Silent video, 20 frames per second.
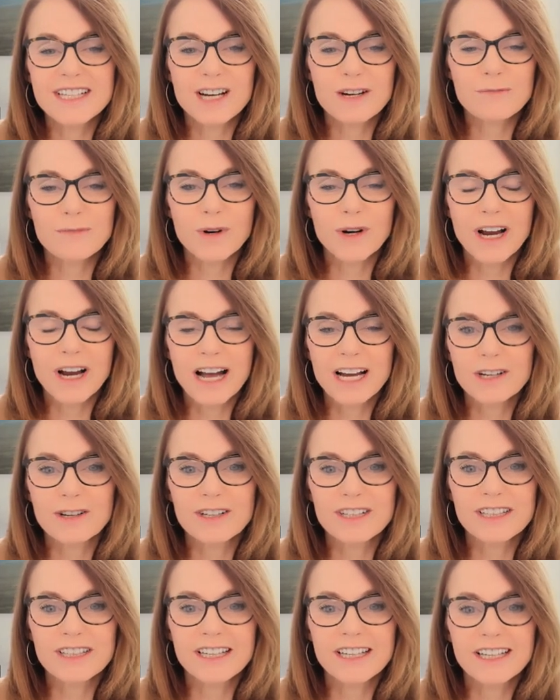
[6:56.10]
said it more
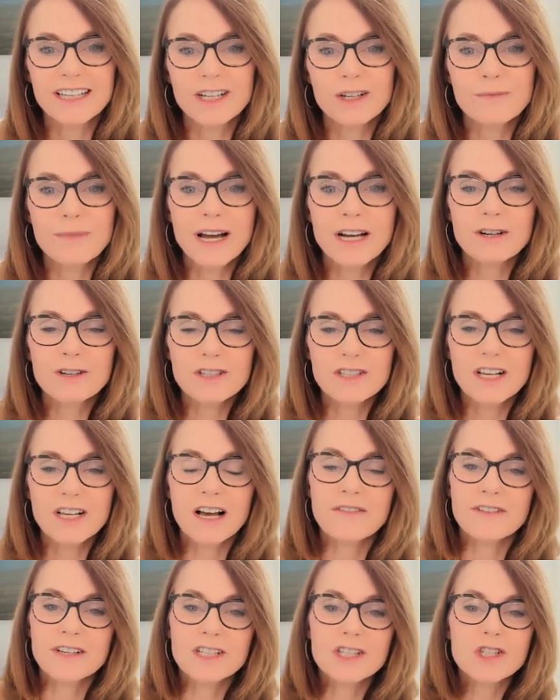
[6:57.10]
accurately. You know,
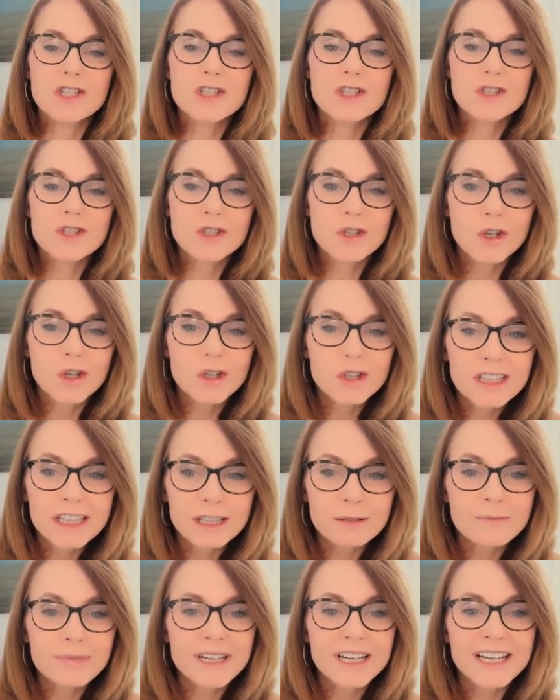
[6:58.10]
Microsoft has
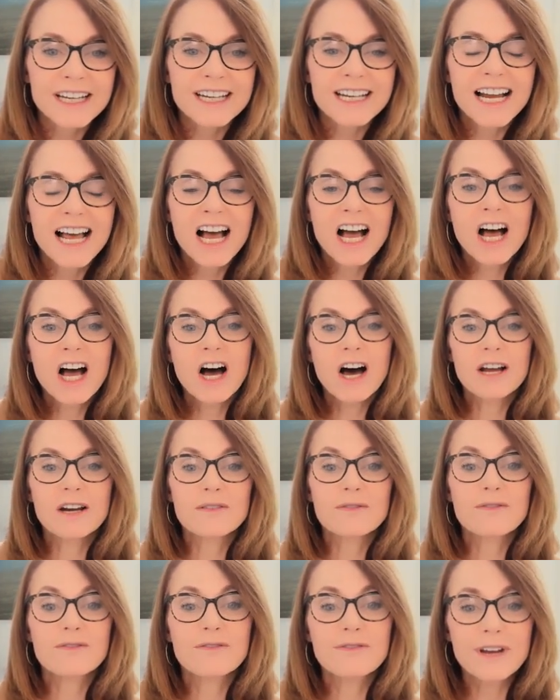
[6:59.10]
certainly been
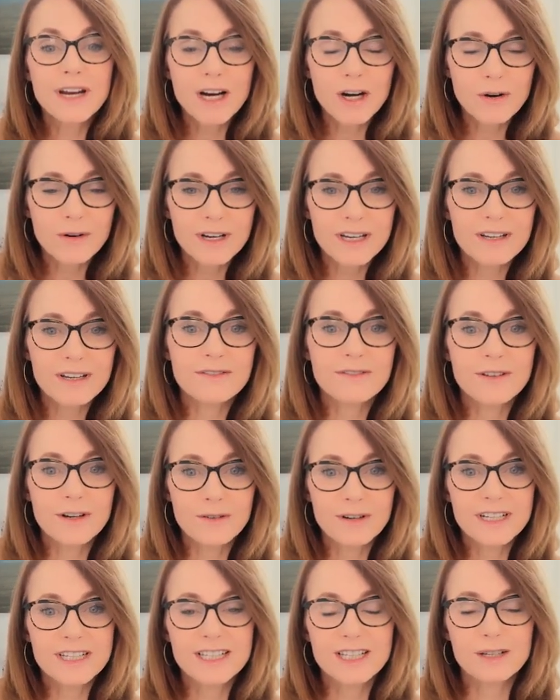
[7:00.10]
on a very, very